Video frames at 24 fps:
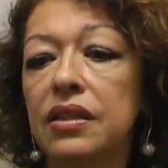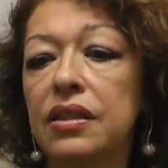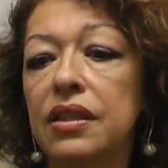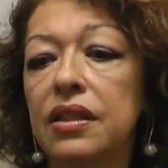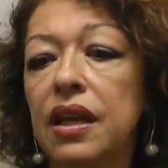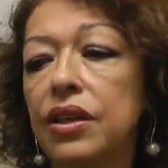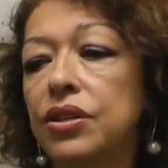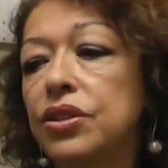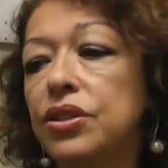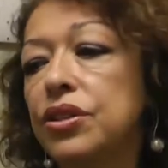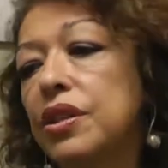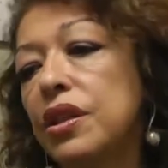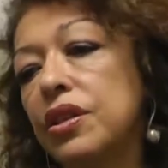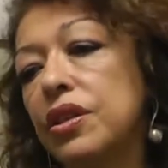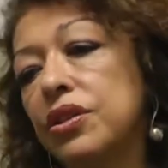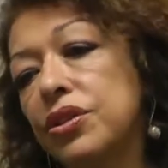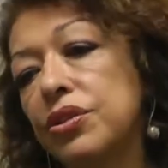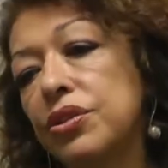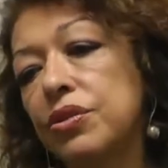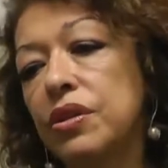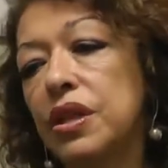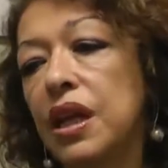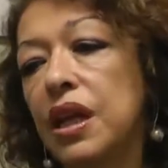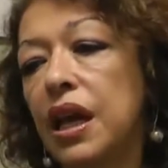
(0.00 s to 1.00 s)
such
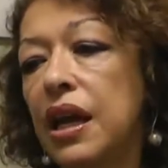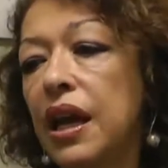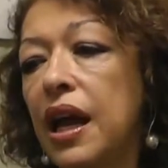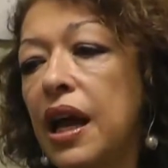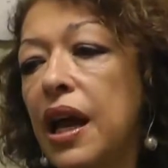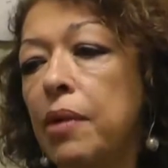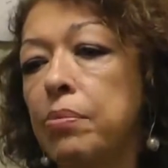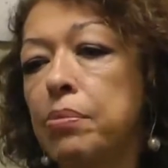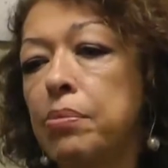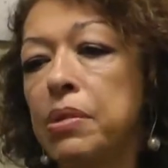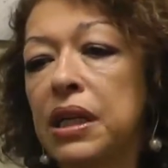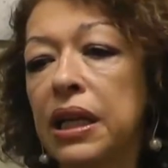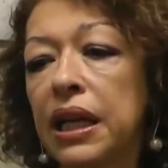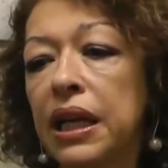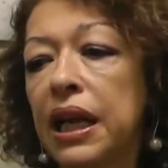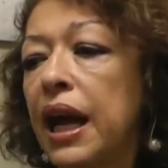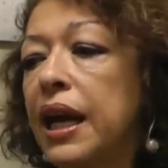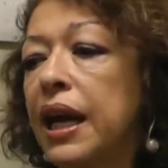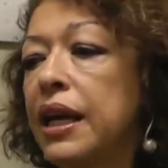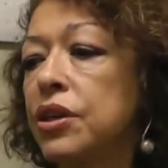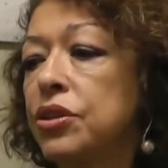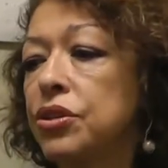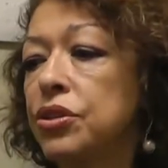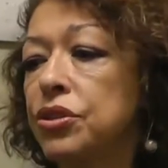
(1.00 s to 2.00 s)
that should that happen
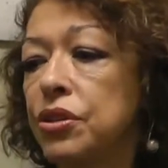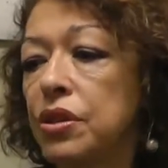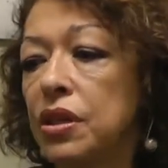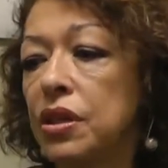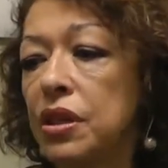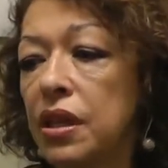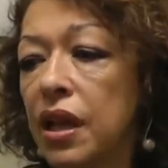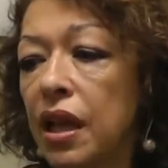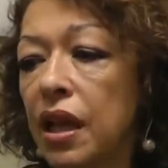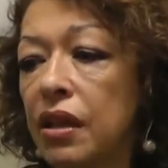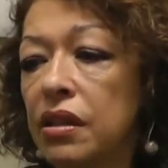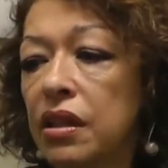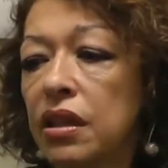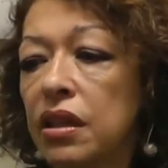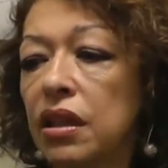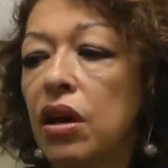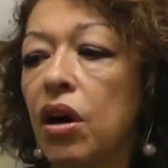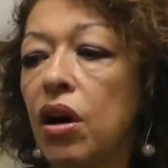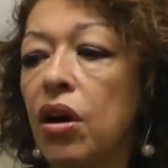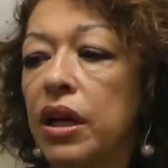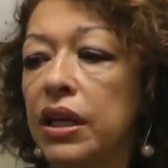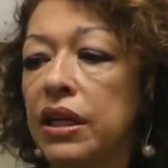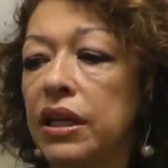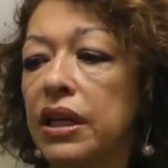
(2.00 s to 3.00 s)
again, should another
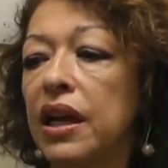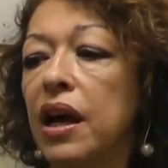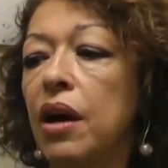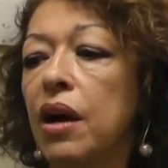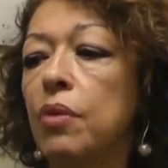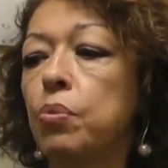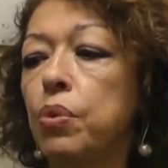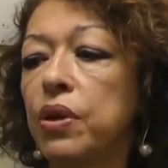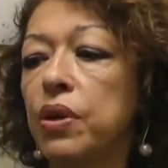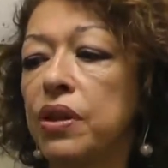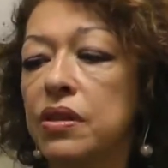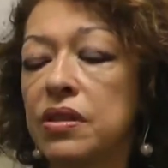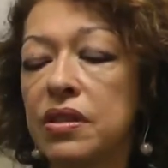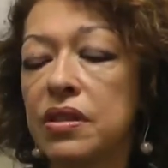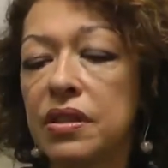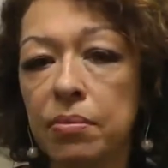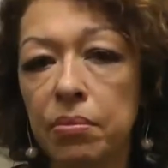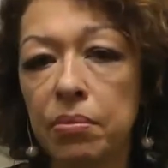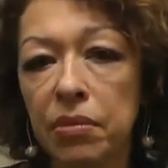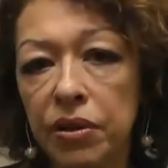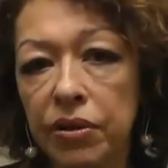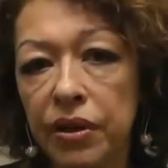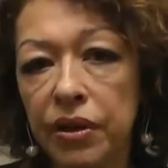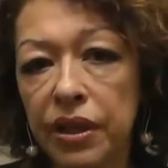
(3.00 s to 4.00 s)
client come with a
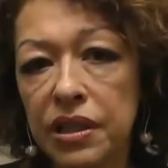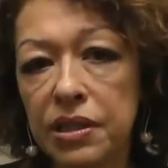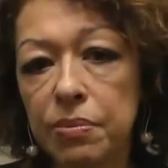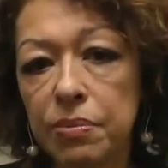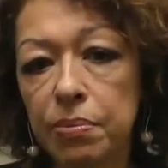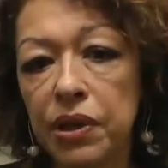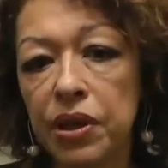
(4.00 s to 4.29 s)
similar